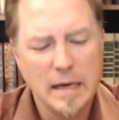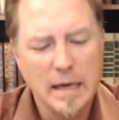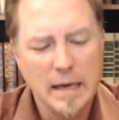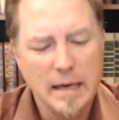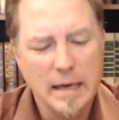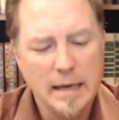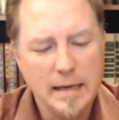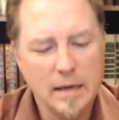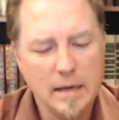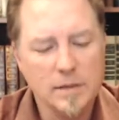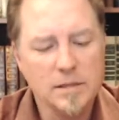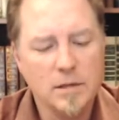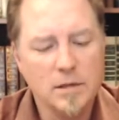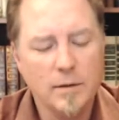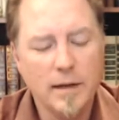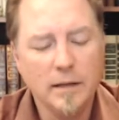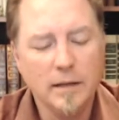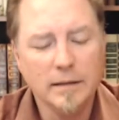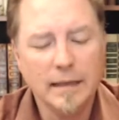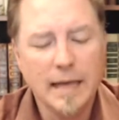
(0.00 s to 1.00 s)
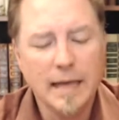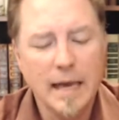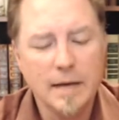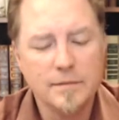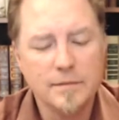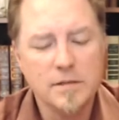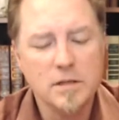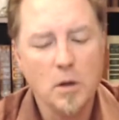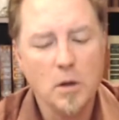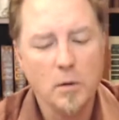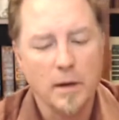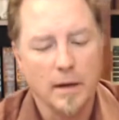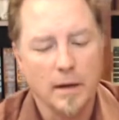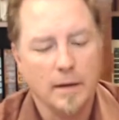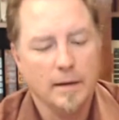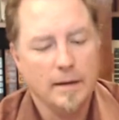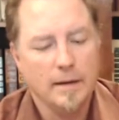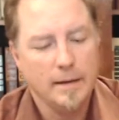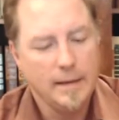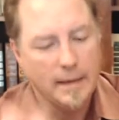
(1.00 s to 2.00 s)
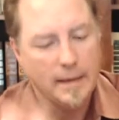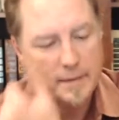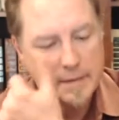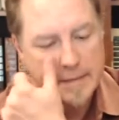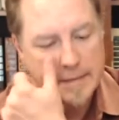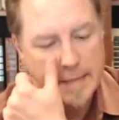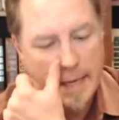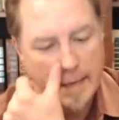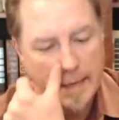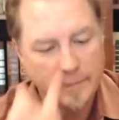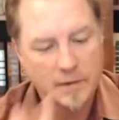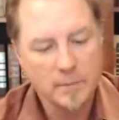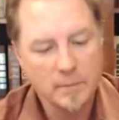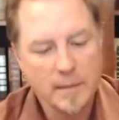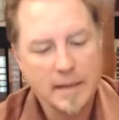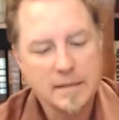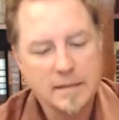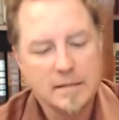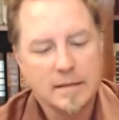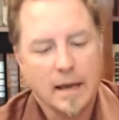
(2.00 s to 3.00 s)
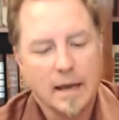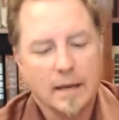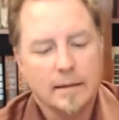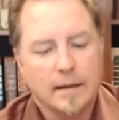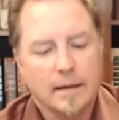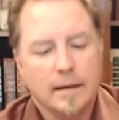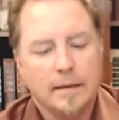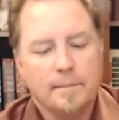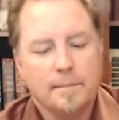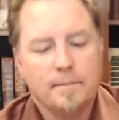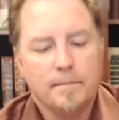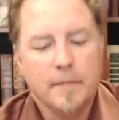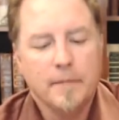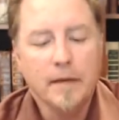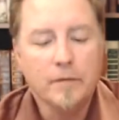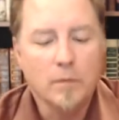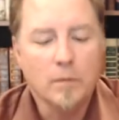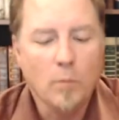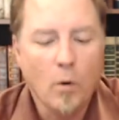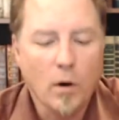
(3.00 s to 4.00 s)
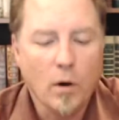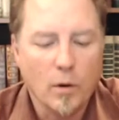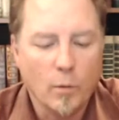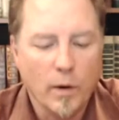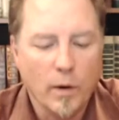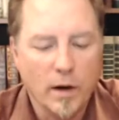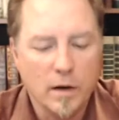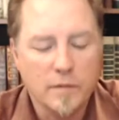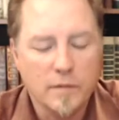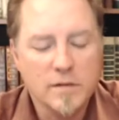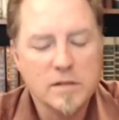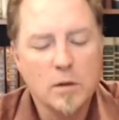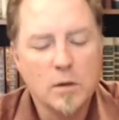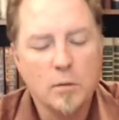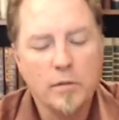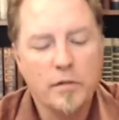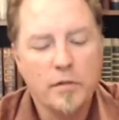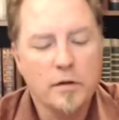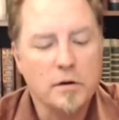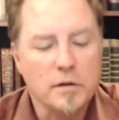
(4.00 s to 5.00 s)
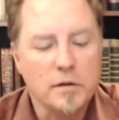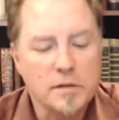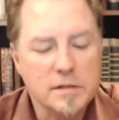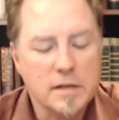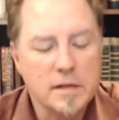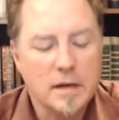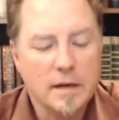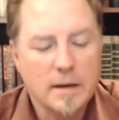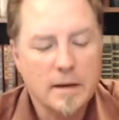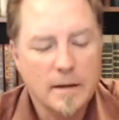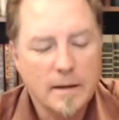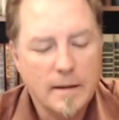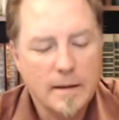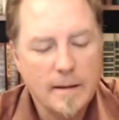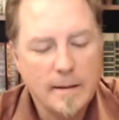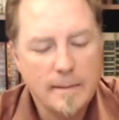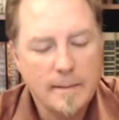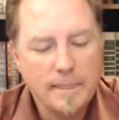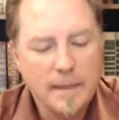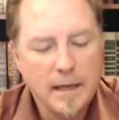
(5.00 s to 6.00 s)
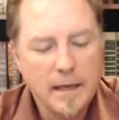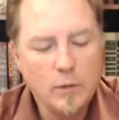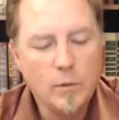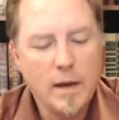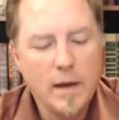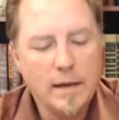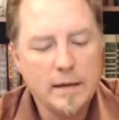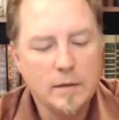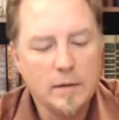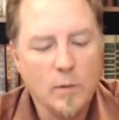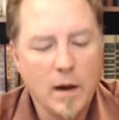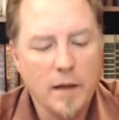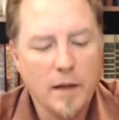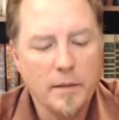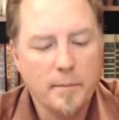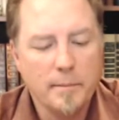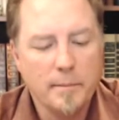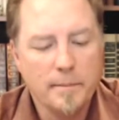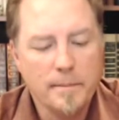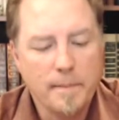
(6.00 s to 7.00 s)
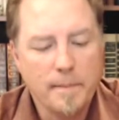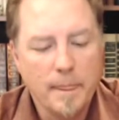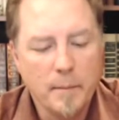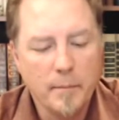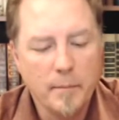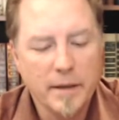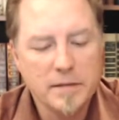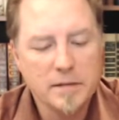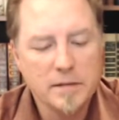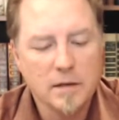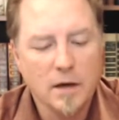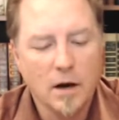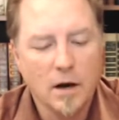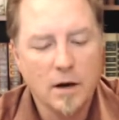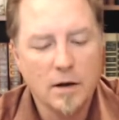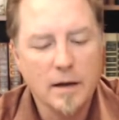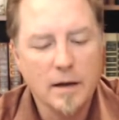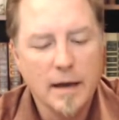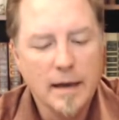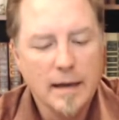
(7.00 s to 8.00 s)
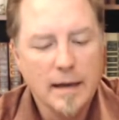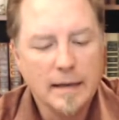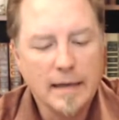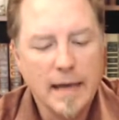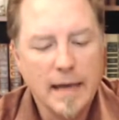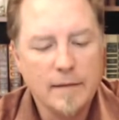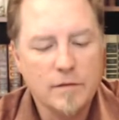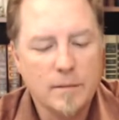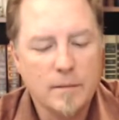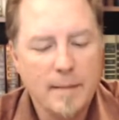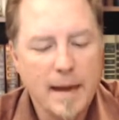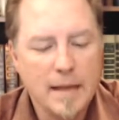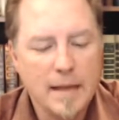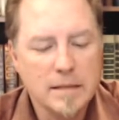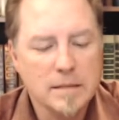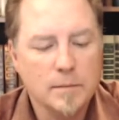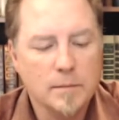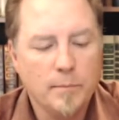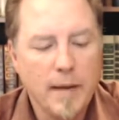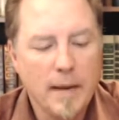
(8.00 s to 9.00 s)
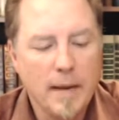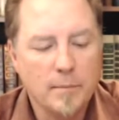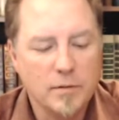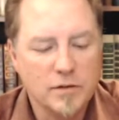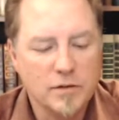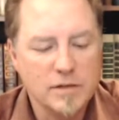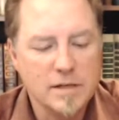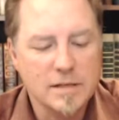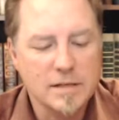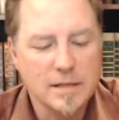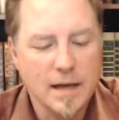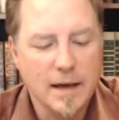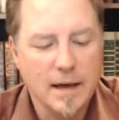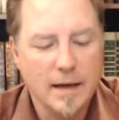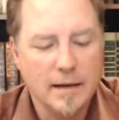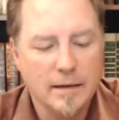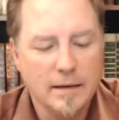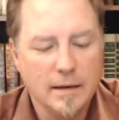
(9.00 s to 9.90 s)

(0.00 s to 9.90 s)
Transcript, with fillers: He also held a can of soda, and the sight of it made Stanley even more aware of his own thirst. He waited while the bus guard gave the man some papers to sign.